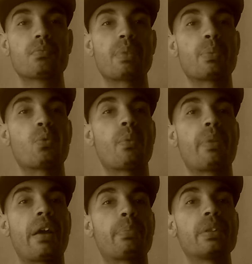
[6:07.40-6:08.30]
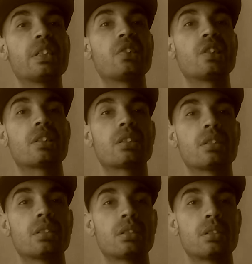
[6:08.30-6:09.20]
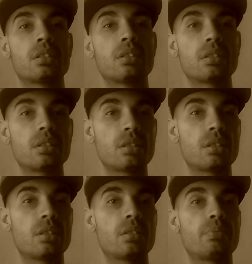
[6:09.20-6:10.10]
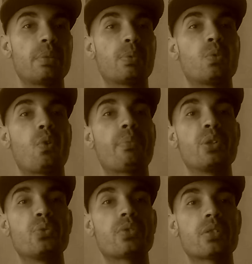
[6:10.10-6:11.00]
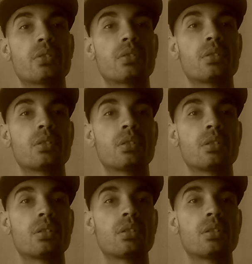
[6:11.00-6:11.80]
people who are paraplegic, people who are mute, you